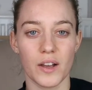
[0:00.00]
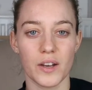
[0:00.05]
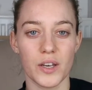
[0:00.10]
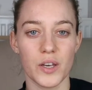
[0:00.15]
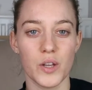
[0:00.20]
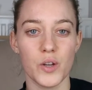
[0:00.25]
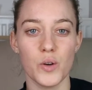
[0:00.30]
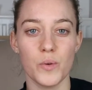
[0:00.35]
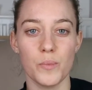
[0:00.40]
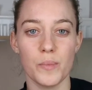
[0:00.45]

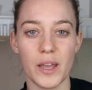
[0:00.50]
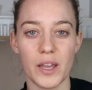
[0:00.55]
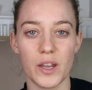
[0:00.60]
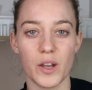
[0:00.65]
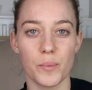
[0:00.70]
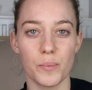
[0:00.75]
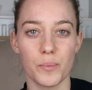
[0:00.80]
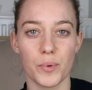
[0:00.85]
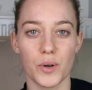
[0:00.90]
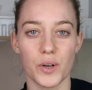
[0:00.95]
new
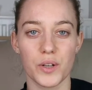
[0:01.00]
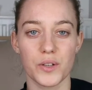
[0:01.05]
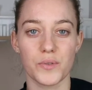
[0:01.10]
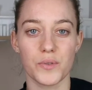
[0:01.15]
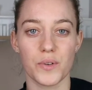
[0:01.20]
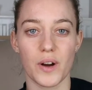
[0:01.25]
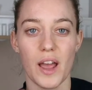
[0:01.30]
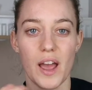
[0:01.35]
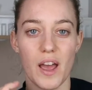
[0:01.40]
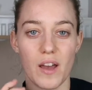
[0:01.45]
makeup products
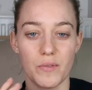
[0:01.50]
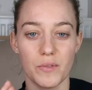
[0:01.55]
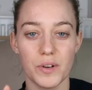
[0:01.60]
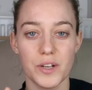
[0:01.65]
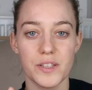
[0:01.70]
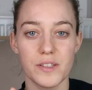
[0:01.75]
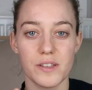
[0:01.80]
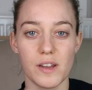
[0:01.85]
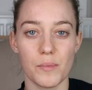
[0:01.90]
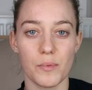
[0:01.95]
for
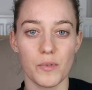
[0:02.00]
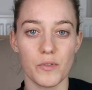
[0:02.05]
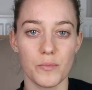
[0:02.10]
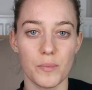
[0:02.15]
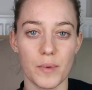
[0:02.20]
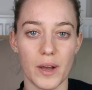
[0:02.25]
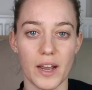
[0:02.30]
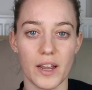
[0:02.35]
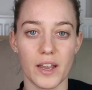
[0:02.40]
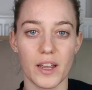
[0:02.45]
every step
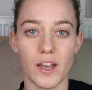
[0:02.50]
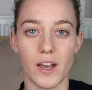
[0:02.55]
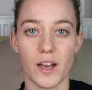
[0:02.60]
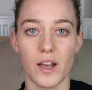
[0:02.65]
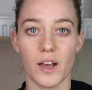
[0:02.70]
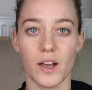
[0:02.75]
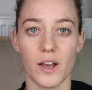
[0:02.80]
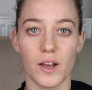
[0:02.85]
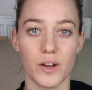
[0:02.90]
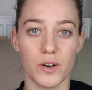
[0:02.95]
of
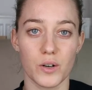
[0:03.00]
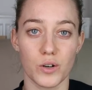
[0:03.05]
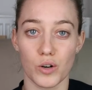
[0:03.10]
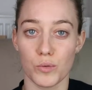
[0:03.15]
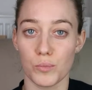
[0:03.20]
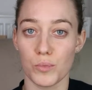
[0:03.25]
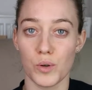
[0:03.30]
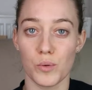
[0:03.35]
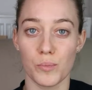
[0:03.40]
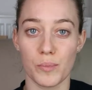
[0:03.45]
my
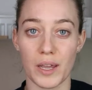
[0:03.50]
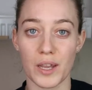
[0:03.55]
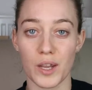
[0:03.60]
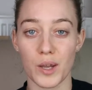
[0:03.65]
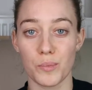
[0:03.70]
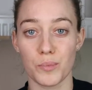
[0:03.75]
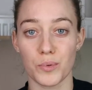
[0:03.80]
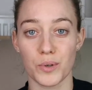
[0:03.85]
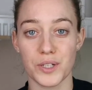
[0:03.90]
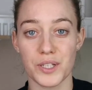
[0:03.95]
normal
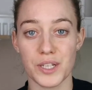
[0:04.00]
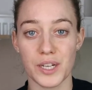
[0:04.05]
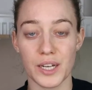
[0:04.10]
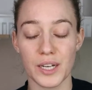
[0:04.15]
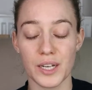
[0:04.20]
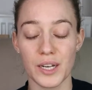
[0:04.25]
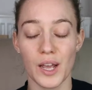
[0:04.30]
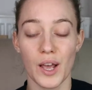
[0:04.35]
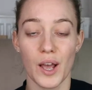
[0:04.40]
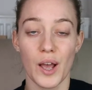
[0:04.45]
makeup
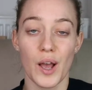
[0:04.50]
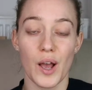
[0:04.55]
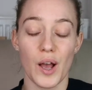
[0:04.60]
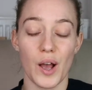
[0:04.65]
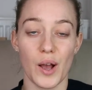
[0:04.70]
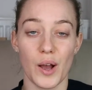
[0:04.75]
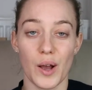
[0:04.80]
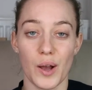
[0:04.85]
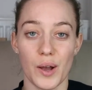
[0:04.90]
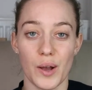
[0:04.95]
routine,
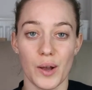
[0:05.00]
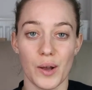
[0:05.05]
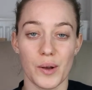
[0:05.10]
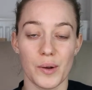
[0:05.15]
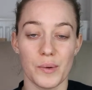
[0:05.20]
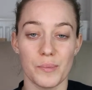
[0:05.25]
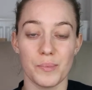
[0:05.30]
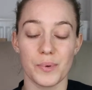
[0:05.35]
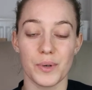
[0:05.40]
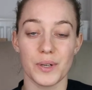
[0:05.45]

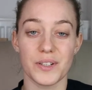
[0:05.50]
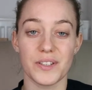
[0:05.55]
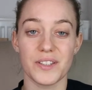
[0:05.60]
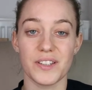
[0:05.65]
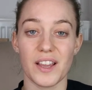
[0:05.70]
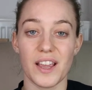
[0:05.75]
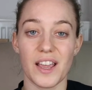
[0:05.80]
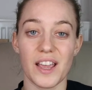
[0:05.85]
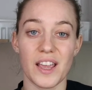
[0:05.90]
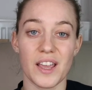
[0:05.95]

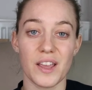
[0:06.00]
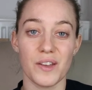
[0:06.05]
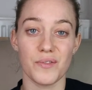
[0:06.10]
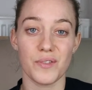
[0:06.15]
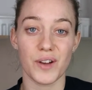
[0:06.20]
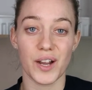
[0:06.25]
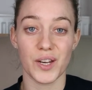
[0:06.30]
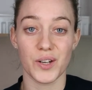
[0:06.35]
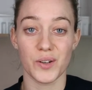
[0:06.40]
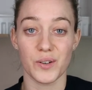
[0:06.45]
but
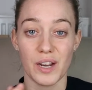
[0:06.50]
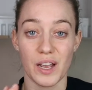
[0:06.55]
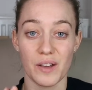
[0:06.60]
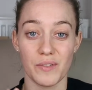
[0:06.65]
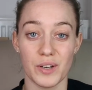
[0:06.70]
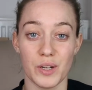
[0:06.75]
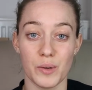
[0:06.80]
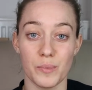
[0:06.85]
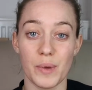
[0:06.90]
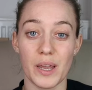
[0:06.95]
if I don't
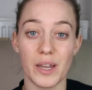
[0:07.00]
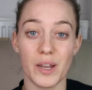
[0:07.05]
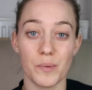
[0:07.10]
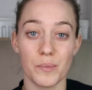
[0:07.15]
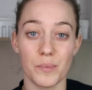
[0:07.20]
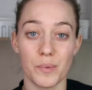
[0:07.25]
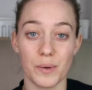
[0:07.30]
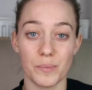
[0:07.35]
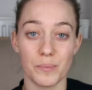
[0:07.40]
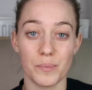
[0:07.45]
have new
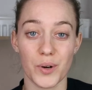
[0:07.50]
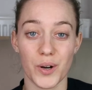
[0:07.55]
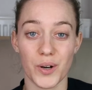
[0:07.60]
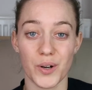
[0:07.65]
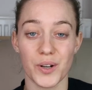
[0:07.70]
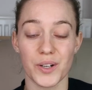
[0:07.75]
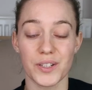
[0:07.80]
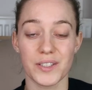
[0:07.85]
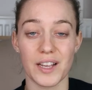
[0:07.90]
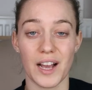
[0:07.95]
makeup
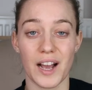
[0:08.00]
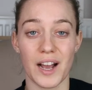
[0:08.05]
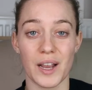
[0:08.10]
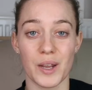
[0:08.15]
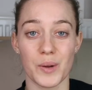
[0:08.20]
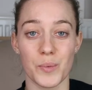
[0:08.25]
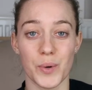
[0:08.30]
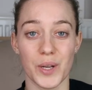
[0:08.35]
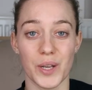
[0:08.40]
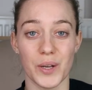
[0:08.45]
products,
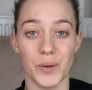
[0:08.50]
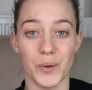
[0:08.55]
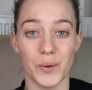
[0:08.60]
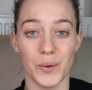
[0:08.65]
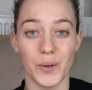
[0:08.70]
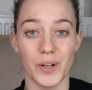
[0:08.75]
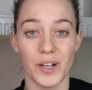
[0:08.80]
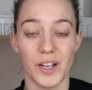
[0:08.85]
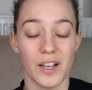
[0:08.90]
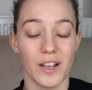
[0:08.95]
I
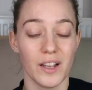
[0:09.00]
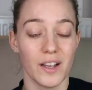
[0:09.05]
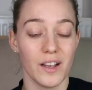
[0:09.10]
will